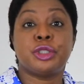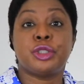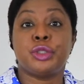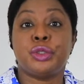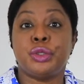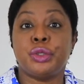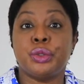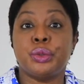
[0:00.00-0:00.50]

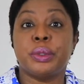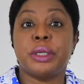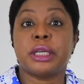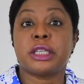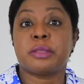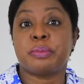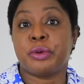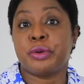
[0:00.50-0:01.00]
to you and
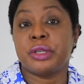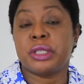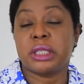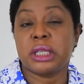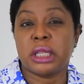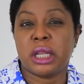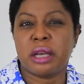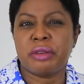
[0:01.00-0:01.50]

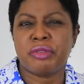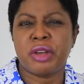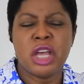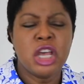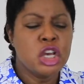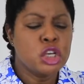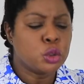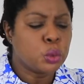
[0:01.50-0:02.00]
experiencing life.
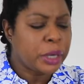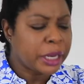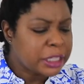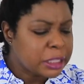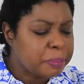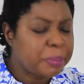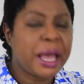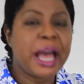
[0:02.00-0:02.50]
So it
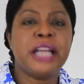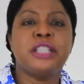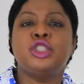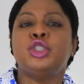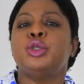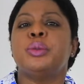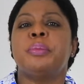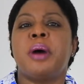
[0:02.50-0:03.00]

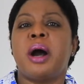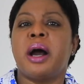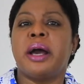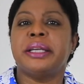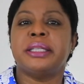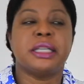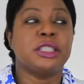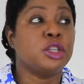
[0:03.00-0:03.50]
expands your
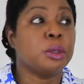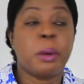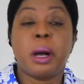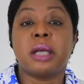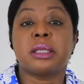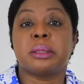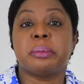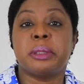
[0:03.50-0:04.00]
mind and your
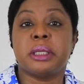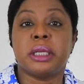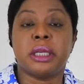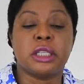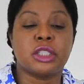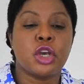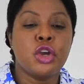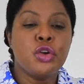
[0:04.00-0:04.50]

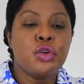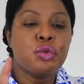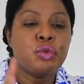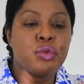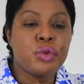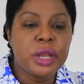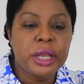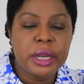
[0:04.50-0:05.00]
possibilities.
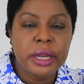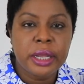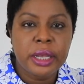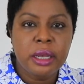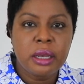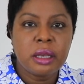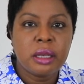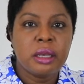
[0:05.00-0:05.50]

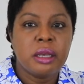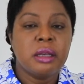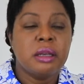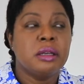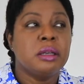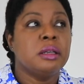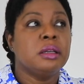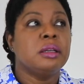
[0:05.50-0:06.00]
Reading,
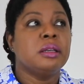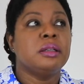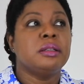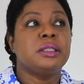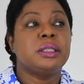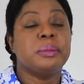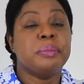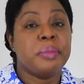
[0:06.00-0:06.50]

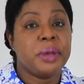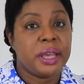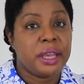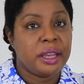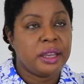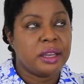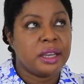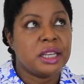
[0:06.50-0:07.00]
to
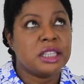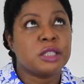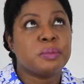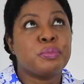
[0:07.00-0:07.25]
me, is